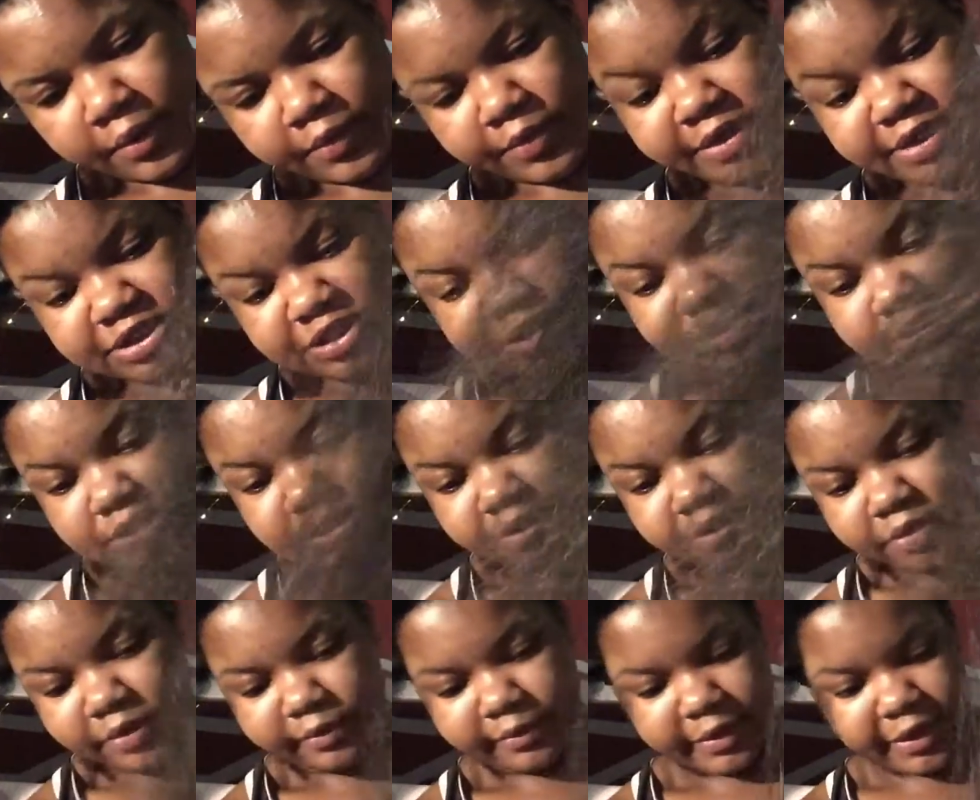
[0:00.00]

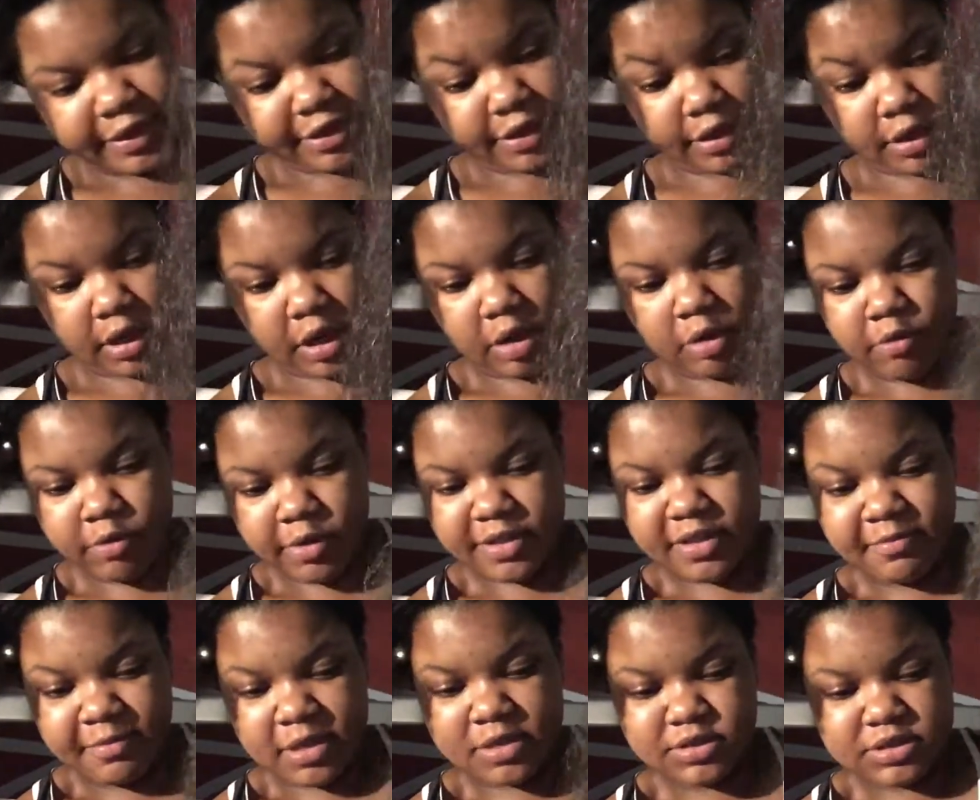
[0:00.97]
We going with
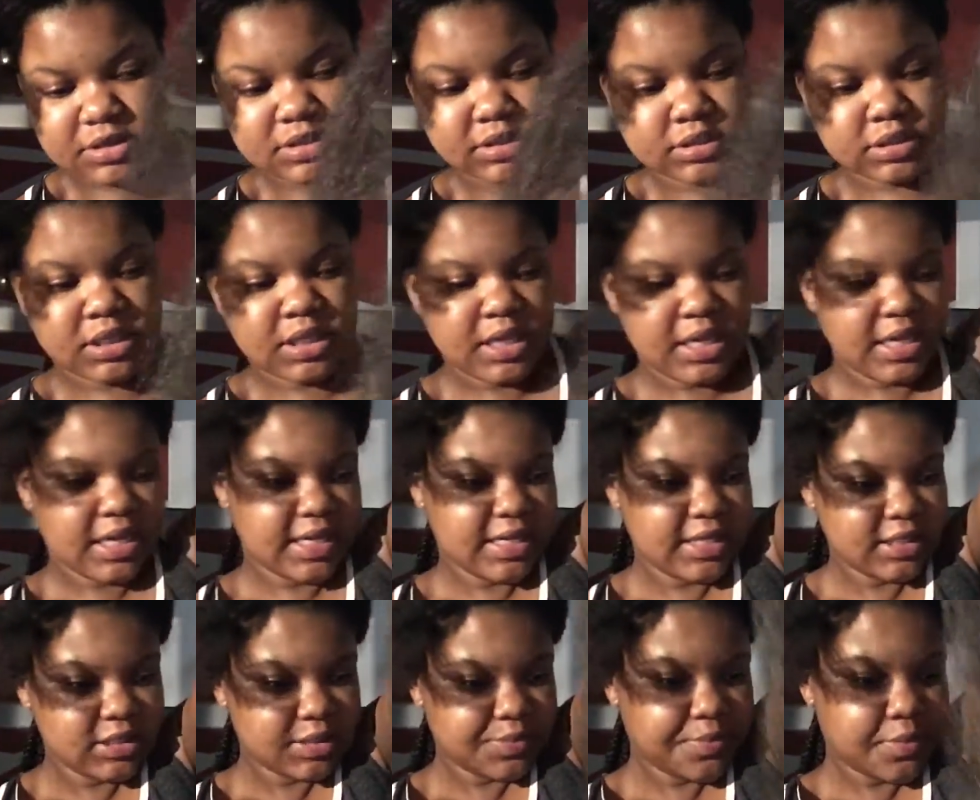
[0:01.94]
the motions at
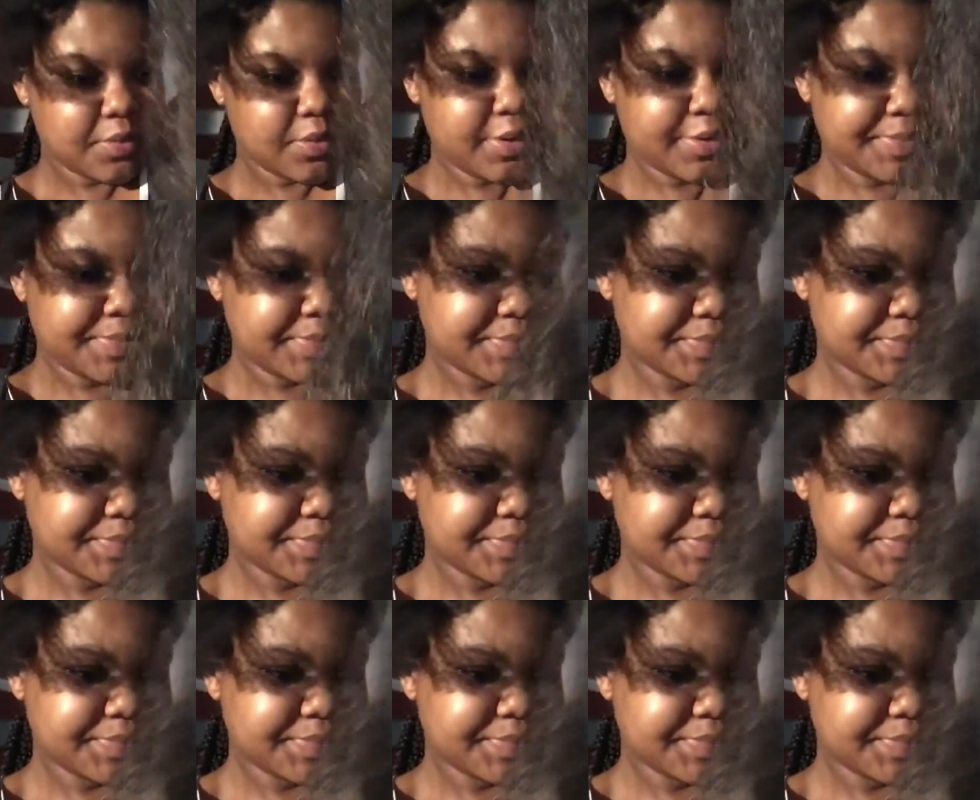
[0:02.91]
this point.